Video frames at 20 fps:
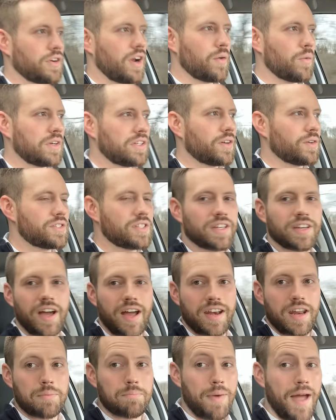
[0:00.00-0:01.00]
I went to go see a guy
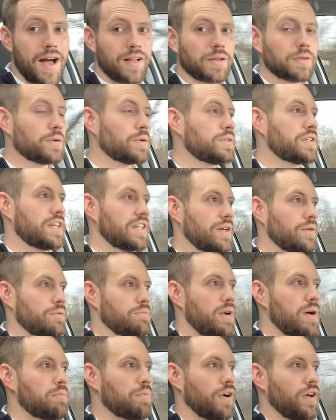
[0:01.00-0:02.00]
named Paolo Nutini with
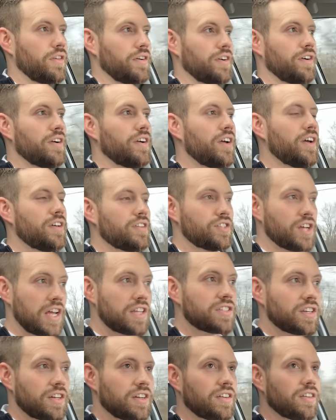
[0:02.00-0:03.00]
my brother
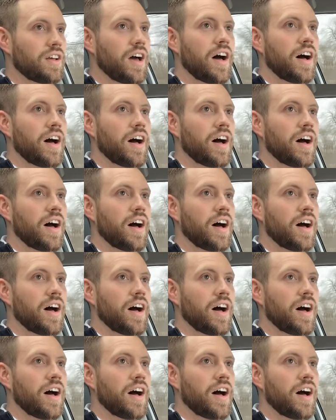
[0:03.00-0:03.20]
Jason.